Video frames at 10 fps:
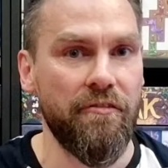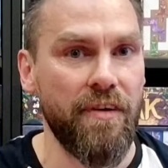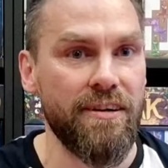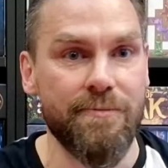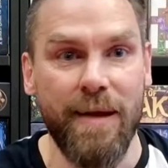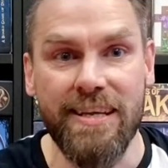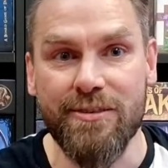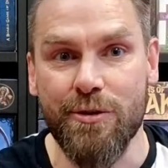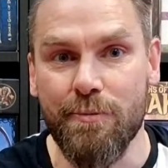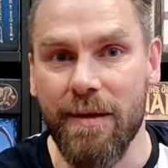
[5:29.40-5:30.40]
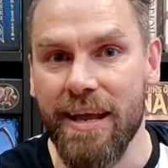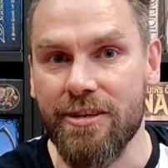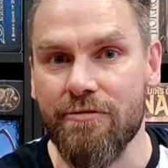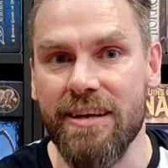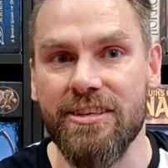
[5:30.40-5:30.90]
fast-paced 2-player
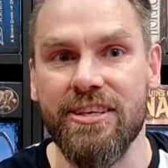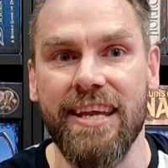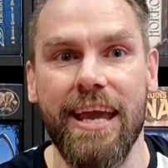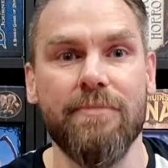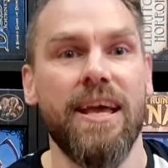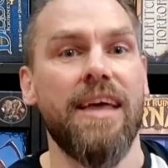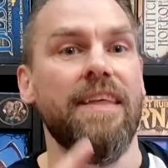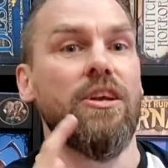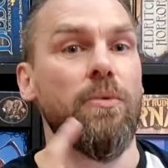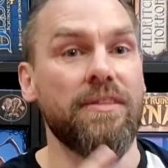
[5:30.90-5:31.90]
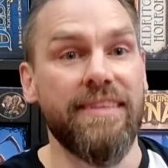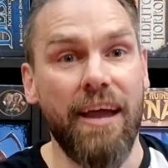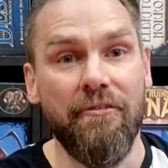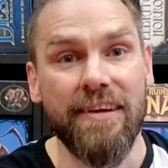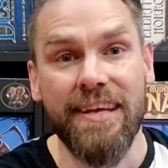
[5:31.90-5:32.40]
strategy games, then you will
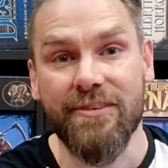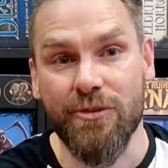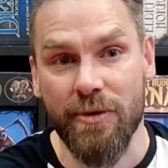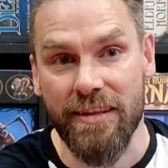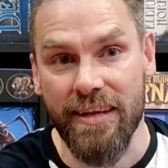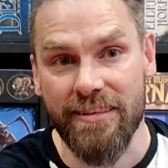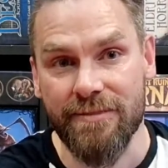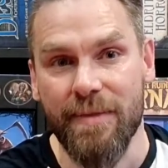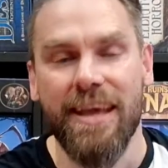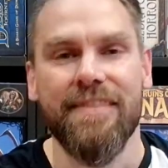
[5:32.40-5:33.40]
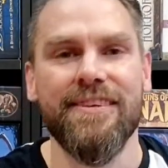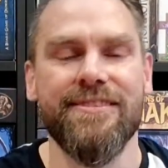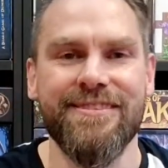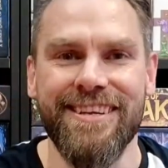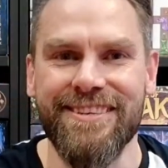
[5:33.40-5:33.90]
definitely enjoy this. This
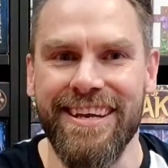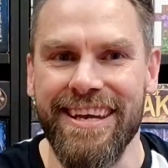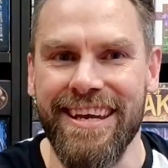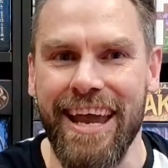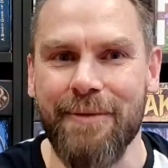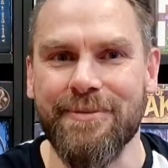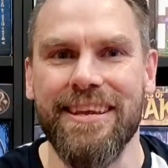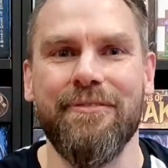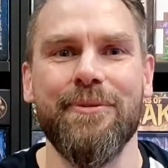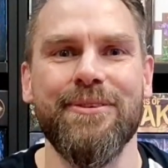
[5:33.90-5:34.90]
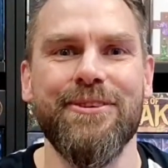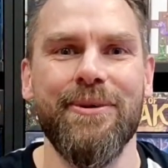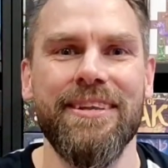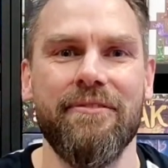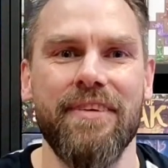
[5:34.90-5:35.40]
is Ninja Geek Games. If you
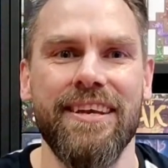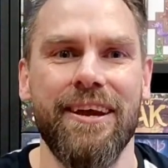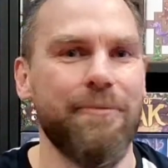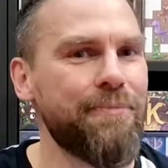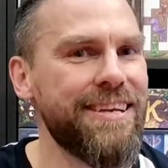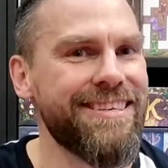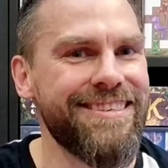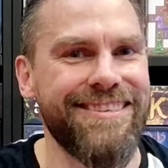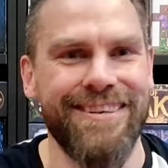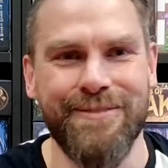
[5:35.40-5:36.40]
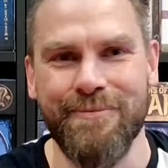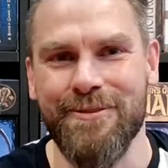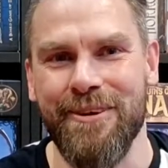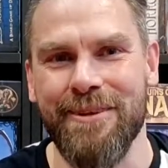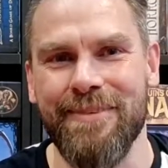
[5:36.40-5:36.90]
enjoyed the video, please consider
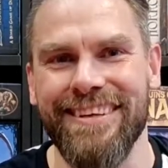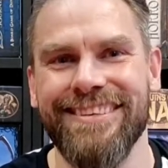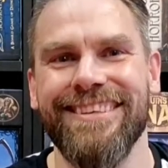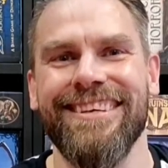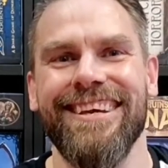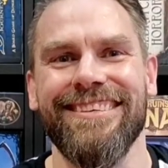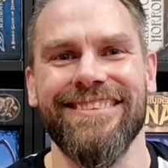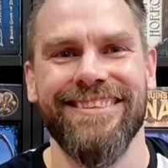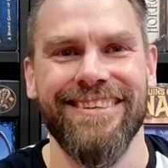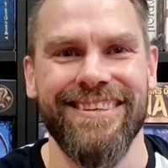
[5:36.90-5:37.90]
subscribing. Cheers.